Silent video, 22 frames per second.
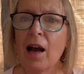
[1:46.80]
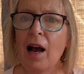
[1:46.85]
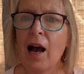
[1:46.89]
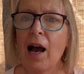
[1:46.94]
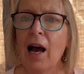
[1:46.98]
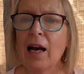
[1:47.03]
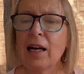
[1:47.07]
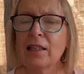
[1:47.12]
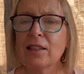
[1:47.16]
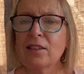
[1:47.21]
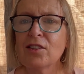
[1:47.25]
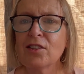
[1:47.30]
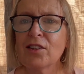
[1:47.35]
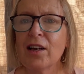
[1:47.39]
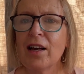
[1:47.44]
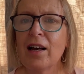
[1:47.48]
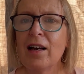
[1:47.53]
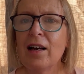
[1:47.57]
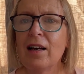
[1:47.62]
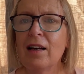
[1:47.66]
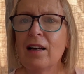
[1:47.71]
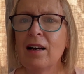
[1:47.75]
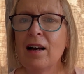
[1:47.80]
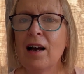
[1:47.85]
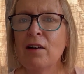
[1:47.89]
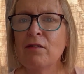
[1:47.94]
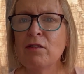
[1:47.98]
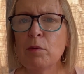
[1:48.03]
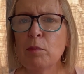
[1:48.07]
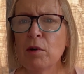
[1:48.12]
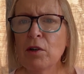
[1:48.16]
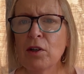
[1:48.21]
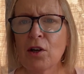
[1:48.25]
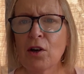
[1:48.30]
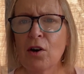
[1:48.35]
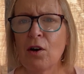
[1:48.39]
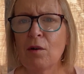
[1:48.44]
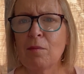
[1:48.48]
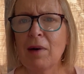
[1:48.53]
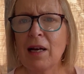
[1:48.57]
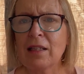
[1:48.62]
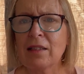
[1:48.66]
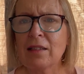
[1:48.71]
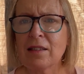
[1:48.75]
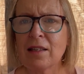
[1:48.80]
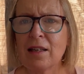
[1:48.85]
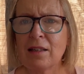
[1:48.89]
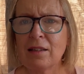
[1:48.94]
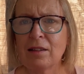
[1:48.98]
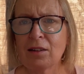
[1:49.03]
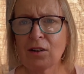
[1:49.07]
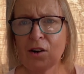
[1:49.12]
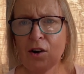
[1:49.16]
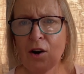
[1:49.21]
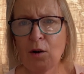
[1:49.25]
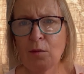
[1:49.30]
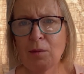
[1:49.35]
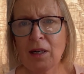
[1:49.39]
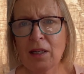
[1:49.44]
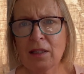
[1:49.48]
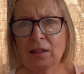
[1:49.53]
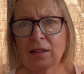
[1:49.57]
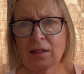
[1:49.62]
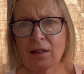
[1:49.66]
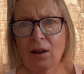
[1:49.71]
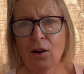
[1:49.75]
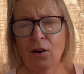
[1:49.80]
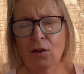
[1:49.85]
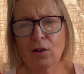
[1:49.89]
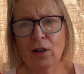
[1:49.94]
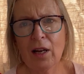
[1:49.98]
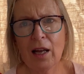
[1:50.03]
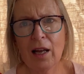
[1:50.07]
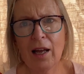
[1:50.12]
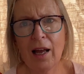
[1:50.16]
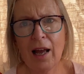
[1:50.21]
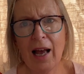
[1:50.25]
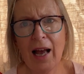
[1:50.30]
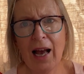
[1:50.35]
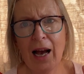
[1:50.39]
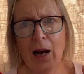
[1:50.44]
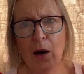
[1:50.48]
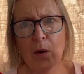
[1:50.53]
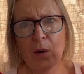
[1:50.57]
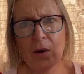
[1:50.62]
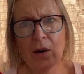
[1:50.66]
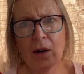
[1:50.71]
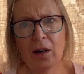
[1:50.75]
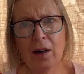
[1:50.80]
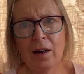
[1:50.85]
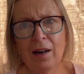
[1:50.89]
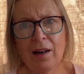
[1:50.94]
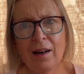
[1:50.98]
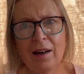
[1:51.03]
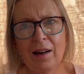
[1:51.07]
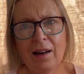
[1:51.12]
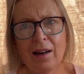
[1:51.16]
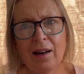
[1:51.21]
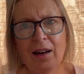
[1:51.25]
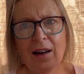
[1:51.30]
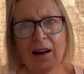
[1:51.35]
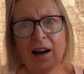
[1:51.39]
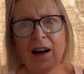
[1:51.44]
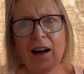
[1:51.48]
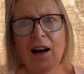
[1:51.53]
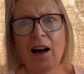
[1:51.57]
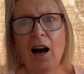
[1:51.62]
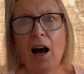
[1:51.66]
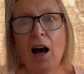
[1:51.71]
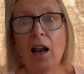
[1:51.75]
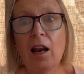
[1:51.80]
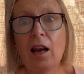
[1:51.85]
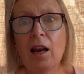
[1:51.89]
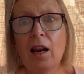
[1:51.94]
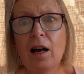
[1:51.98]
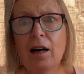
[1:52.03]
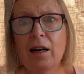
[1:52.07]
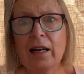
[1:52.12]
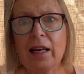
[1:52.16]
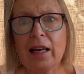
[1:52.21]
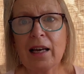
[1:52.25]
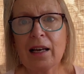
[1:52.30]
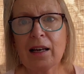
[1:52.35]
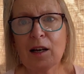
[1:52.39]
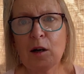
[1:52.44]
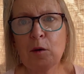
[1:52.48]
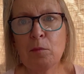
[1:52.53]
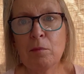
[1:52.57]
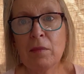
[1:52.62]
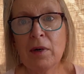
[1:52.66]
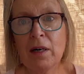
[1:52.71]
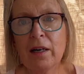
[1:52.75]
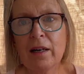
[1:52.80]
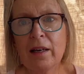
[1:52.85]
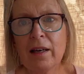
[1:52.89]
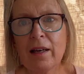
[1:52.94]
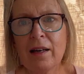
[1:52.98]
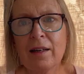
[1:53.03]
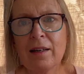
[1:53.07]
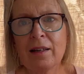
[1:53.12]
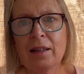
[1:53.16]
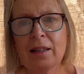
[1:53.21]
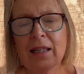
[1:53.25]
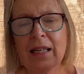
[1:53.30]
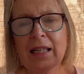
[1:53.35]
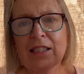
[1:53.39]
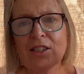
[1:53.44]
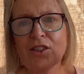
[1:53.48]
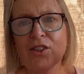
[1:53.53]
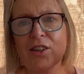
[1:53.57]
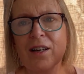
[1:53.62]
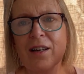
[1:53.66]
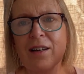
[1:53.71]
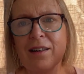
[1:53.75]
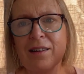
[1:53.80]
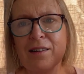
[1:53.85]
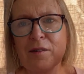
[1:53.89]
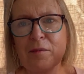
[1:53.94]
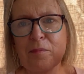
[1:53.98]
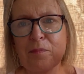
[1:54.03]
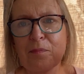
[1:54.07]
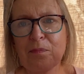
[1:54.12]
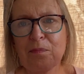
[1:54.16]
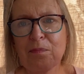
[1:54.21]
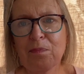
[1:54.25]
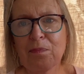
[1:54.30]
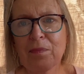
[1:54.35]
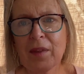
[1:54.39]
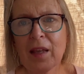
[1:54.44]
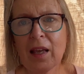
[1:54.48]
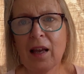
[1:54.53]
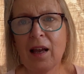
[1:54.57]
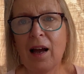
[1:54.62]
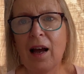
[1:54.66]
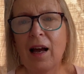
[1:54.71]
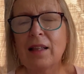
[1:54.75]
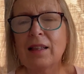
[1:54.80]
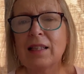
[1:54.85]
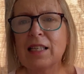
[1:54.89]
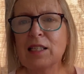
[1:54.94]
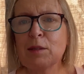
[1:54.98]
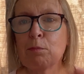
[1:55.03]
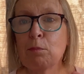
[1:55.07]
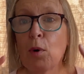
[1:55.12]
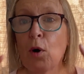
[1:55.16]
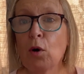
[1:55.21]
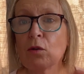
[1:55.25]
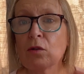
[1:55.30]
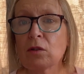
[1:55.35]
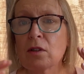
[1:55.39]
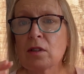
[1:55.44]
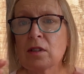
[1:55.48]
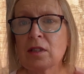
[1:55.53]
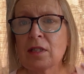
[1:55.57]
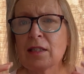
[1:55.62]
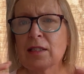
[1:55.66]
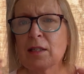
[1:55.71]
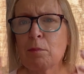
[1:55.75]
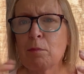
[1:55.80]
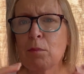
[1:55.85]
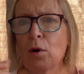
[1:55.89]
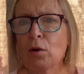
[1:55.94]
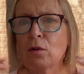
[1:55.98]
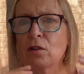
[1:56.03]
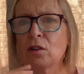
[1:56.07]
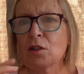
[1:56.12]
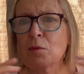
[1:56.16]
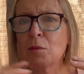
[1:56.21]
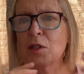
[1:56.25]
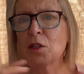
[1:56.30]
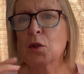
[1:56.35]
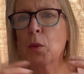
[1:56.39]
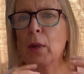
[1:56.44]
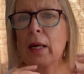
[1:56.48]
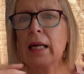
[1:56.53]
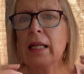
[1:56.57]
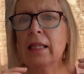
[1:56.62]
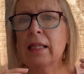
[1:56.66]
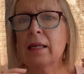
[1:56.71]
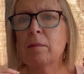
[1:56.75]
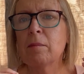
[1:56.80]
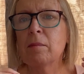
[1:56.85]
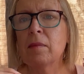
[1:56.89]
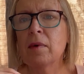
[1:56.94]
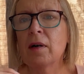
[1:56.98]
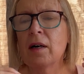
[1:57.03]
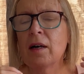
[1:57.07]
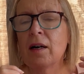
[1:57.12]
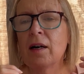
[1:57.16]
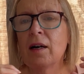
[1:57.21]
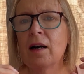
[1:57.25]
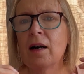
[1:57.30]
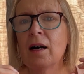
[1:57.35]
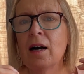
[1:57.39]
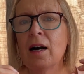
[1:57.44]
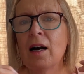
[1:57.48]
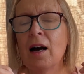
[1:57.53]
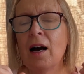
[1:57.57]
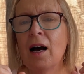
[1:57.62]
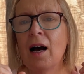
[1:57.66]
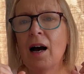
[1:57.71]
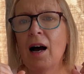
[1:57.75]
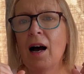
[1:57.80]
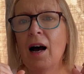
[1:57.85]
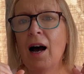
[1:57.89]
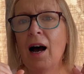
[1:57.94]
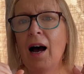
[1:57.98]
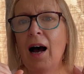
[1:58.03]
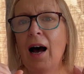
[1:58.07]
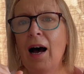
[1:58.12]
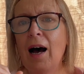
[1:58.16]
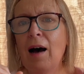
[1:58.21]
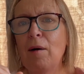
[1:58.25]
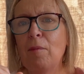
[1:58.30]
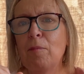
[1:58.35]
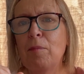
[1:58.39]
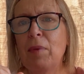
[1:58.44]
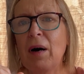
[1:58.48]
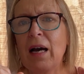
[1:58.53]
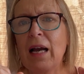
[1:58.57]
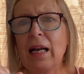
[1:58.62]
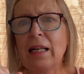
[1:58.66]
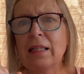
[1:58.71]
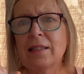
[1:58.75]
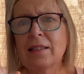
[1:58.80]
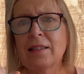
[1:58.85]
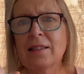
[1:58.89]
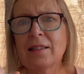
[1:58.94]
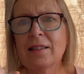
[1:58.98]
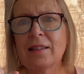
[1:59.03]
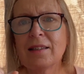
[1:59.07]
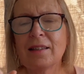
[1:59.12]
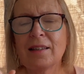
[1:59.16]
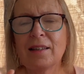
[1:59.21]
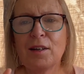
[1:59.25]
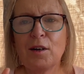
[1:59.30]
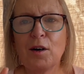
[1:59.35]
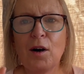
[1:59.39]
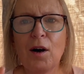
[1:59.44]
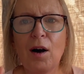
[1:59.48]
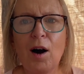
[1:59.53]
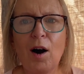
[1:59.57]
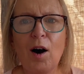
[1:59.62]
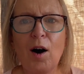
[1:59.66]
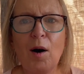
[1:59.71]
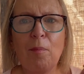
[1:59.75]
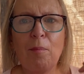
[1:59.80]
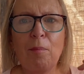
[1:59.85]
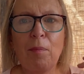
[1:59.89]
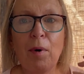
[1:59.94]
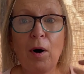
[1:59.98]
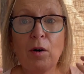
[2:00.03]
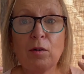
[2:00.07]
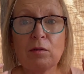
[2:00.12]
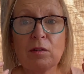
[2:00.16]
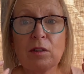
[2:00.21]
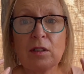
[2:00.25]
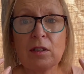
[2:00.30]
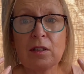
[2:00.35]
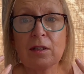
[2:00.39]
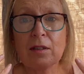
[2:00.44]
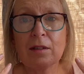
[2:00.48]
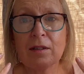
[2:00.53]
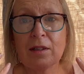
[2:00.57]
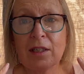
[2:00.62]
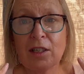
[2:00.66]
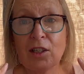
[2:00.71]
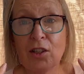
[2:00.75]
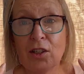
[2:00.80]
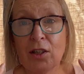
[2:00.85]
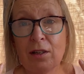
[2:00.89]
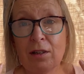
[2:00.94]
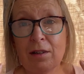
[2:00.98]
And everybody comments on how alike Maya and Leschuk are, and this bond, there's a bond between them. But it's a bond that,